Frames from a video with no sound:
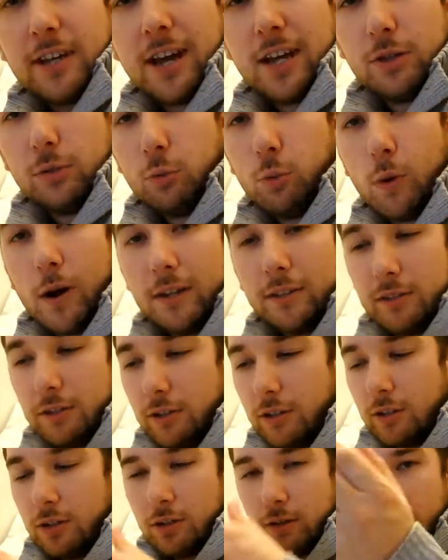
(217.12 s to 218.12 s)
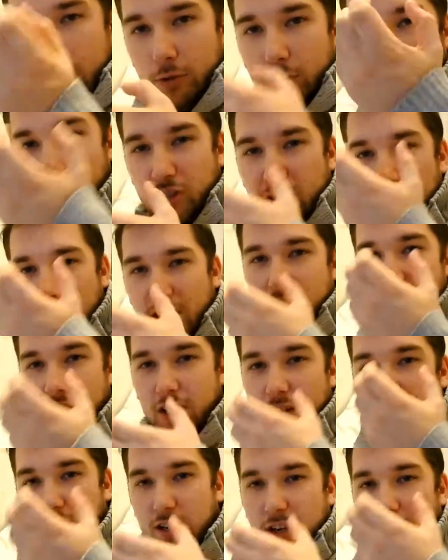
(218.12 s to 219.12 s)
add water, you shake,
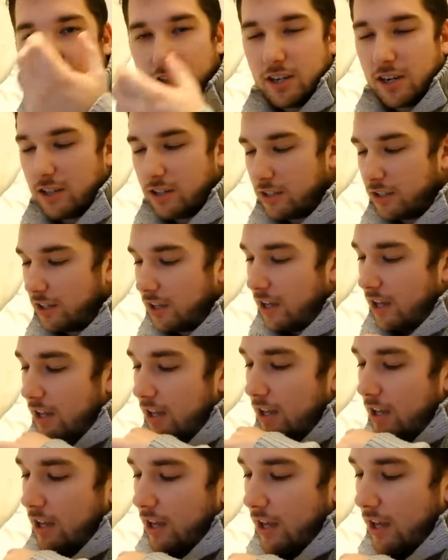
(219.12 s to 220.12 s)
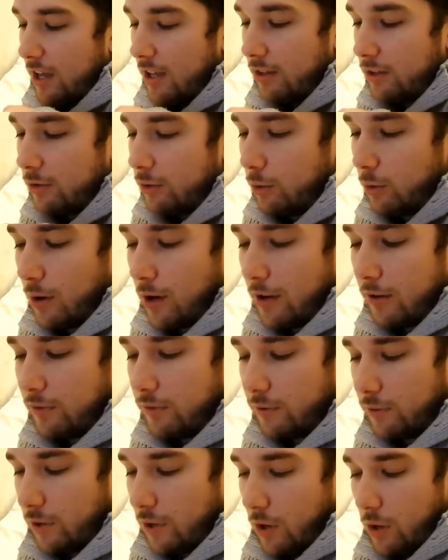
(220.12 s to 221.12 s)
and you
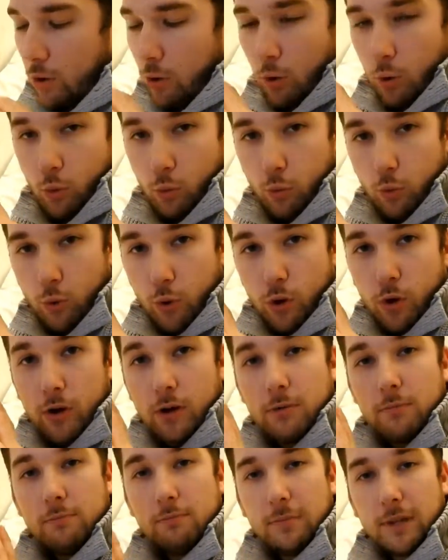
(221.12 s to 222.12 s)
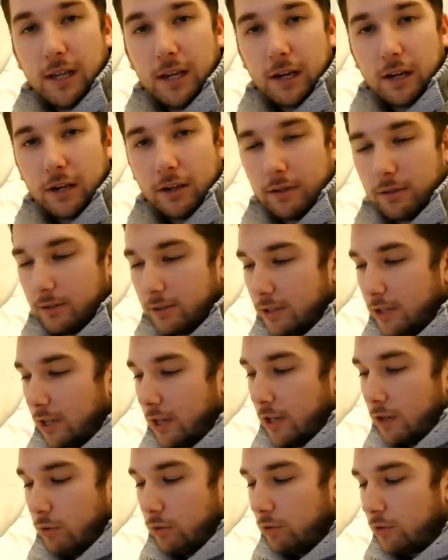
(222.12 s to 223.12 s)
have a whole meal.
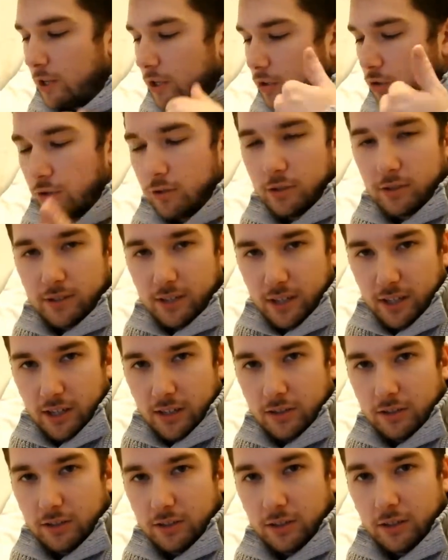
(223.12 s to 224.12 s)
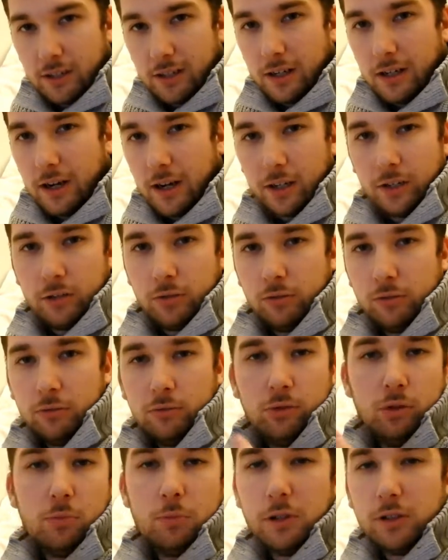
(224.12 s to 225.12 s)
You can choose the taste, like
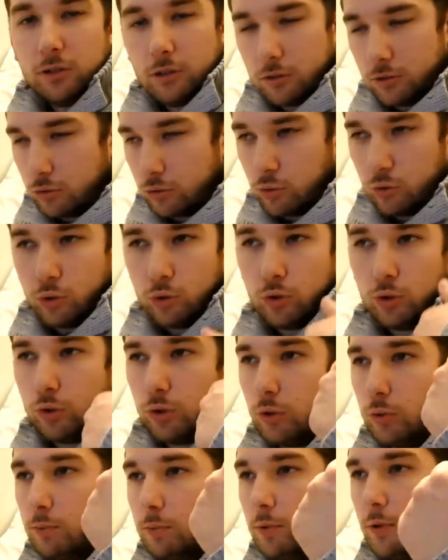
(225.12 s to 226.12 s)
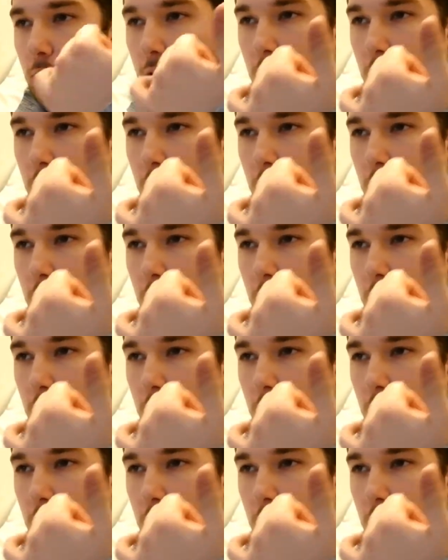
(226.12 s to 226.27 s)
tomato soup,